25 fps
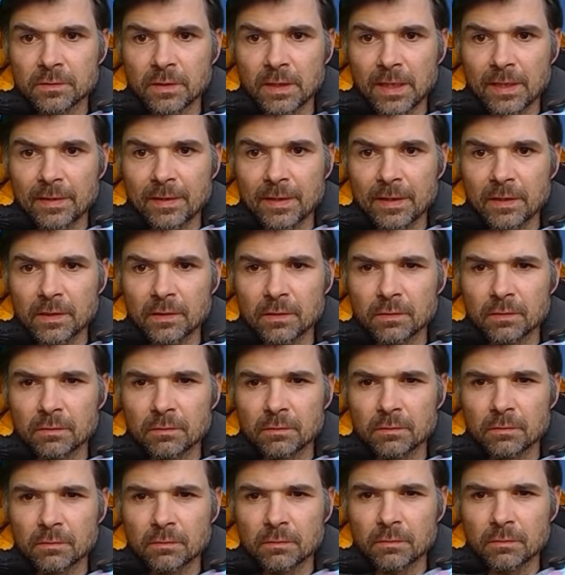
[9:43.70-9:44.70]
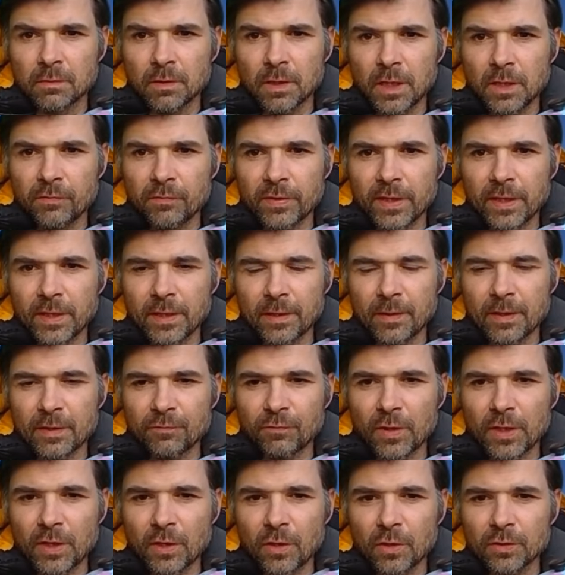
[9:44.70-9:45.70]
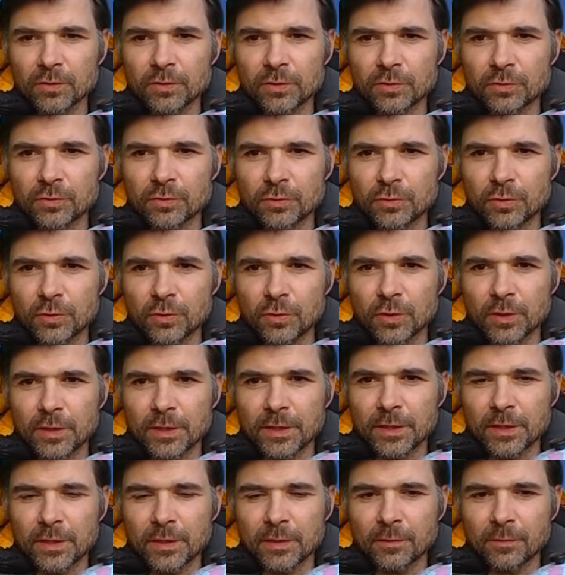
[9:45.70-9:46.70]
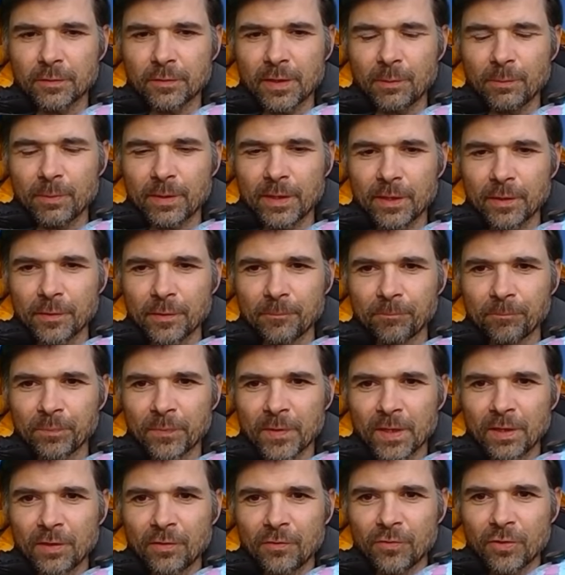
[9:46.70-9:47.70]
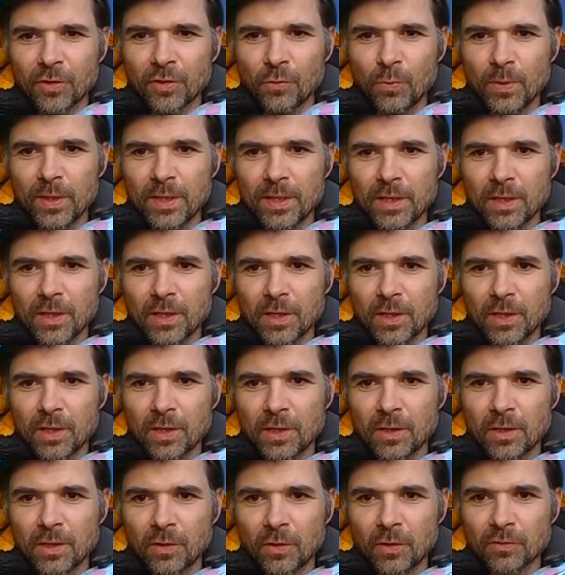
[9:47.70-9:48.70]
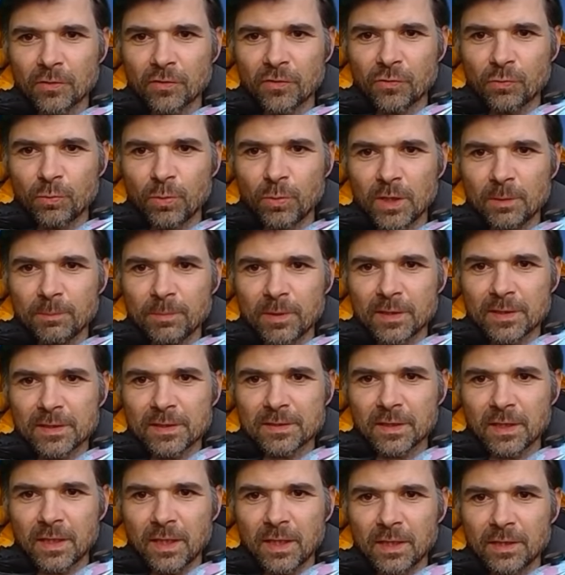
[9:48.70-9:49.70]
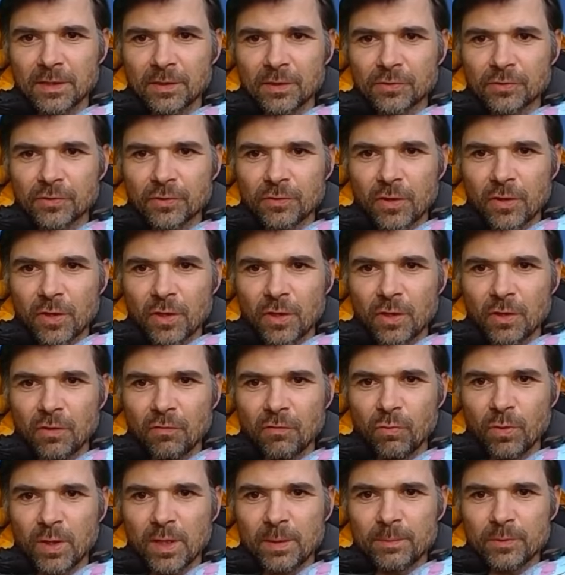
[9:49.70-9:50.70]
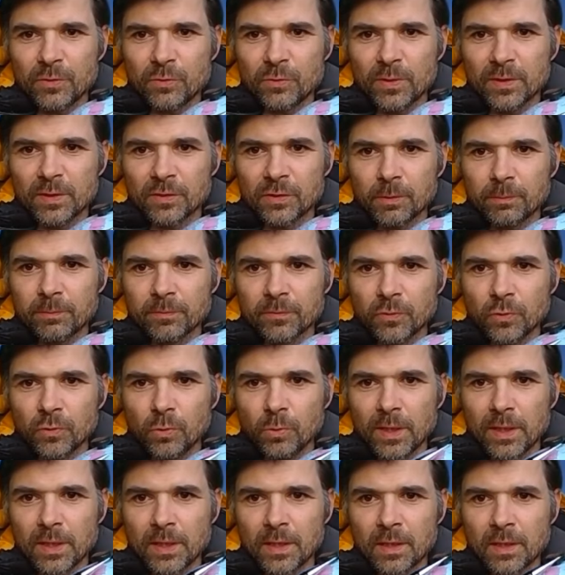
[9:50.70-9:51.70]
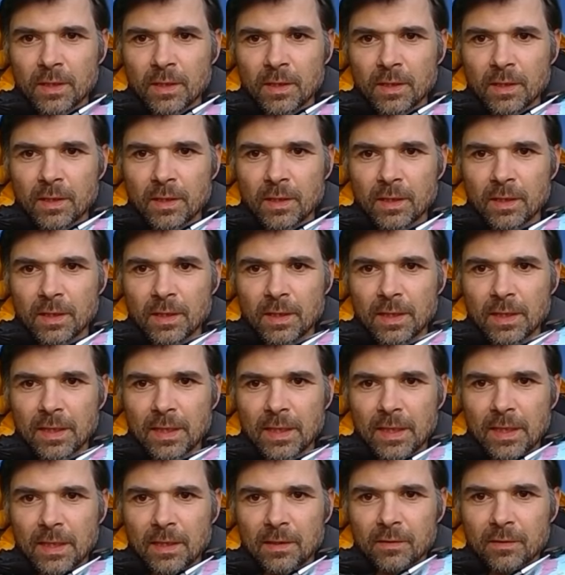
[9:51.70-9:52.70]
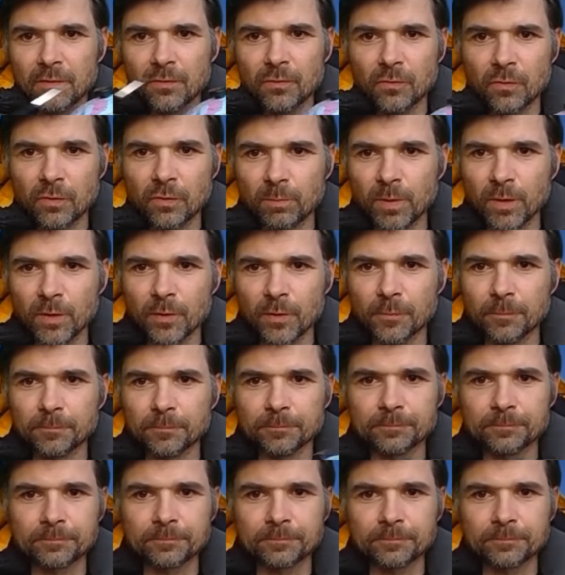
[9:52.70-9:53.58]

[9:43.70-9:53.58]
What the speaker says: I think, over here. Very hard to look in a, there we go. So we are on Svalbard, this island sort of halfway between the top of Norway and the North Pole.